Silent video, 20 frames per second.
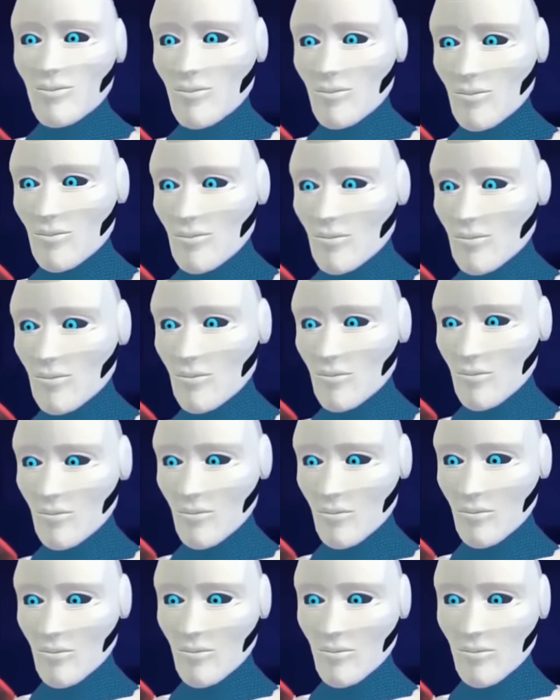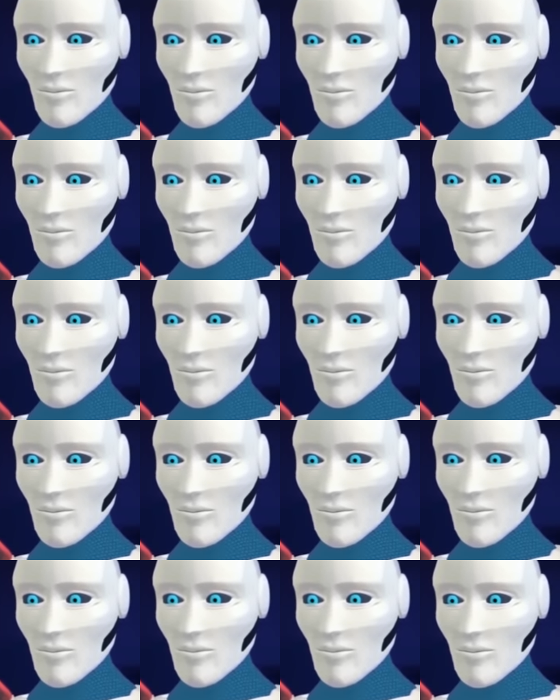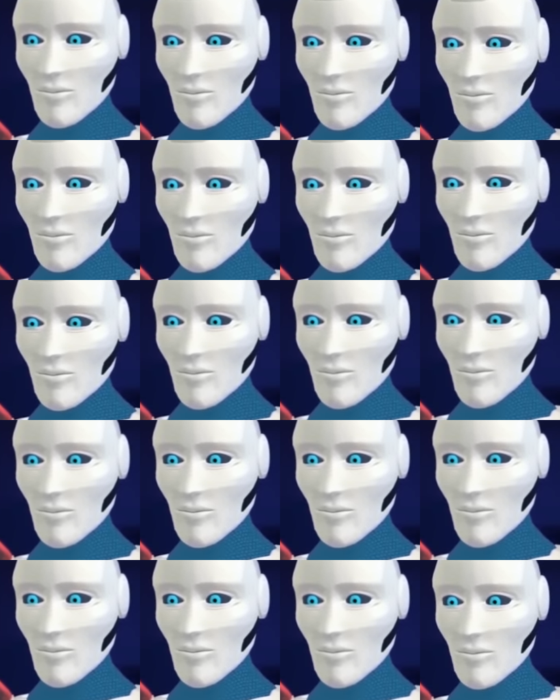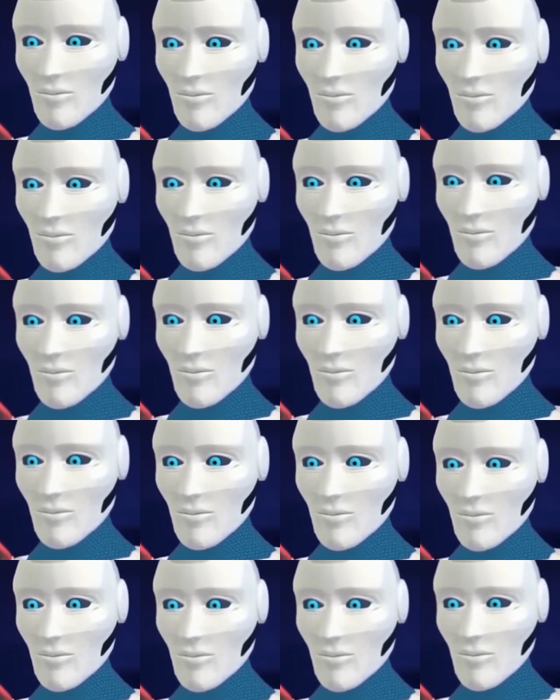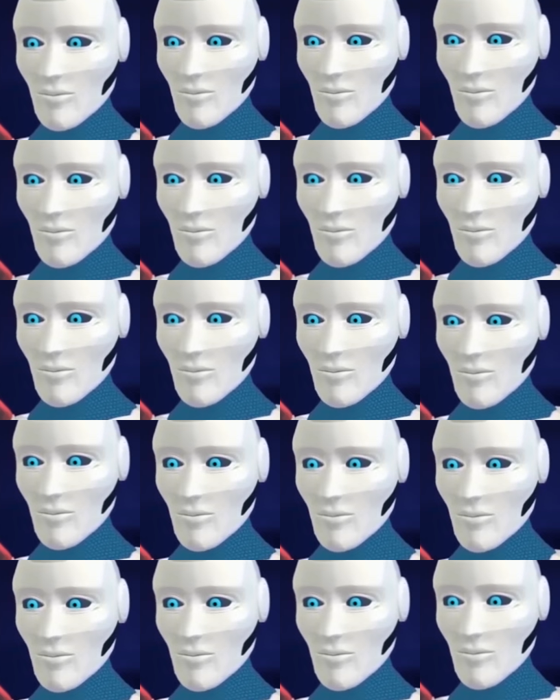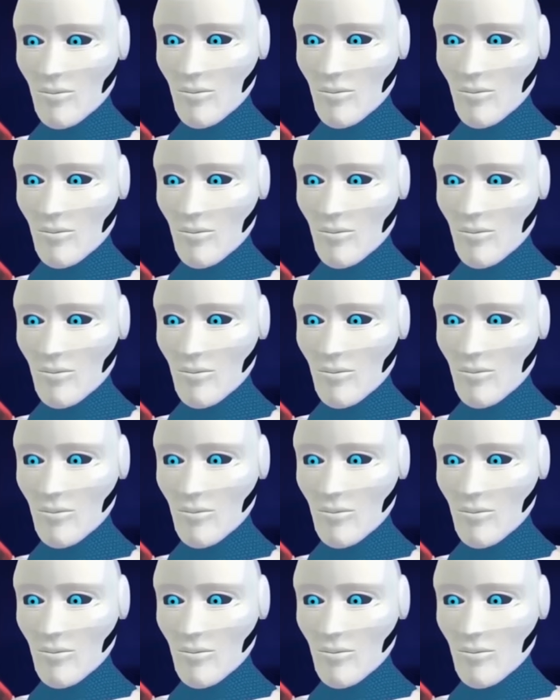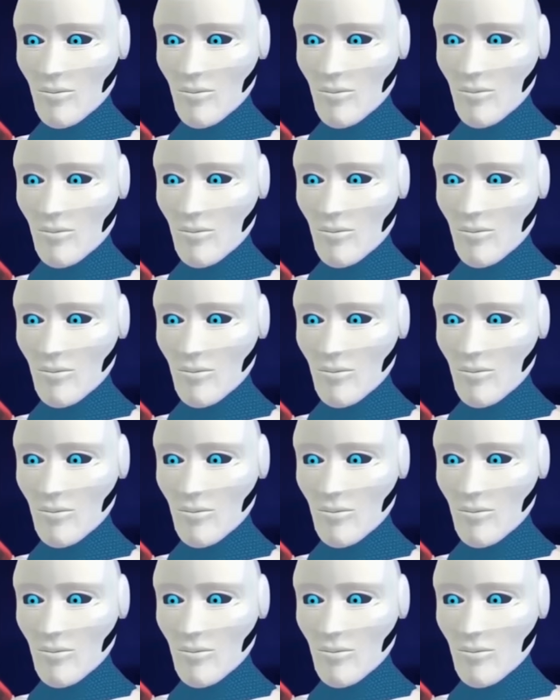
Nothing is said.